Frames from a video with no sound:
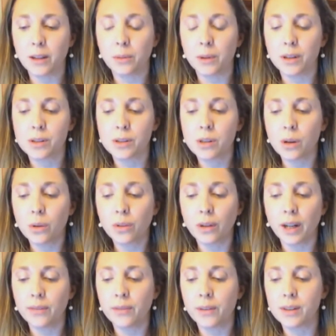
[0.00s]
we are so
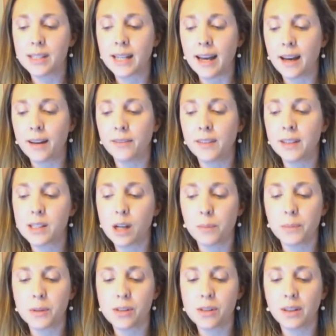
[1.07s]
grateful to have this
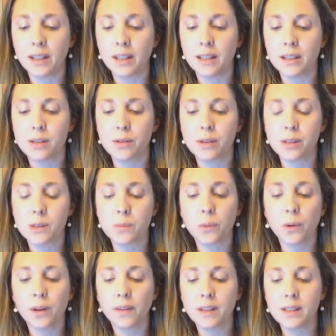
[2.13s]
opportunity to
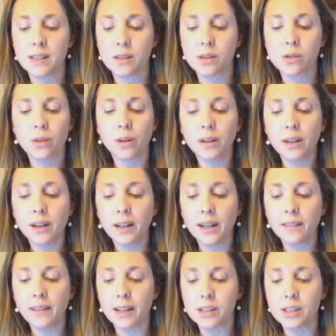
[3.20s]
explore these extraordinary
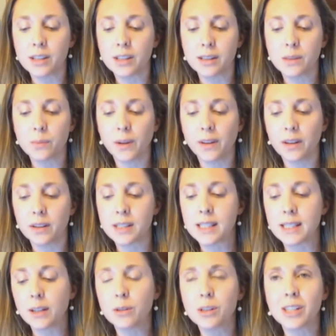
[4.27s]
elections with our
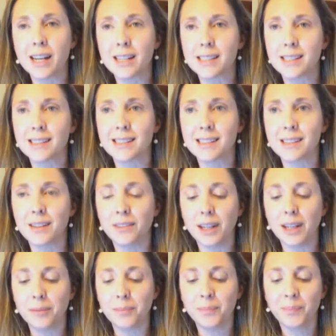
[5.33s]
distinguished guests this
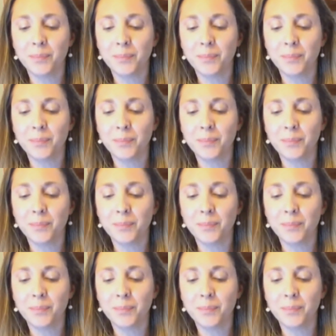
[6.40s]
evening.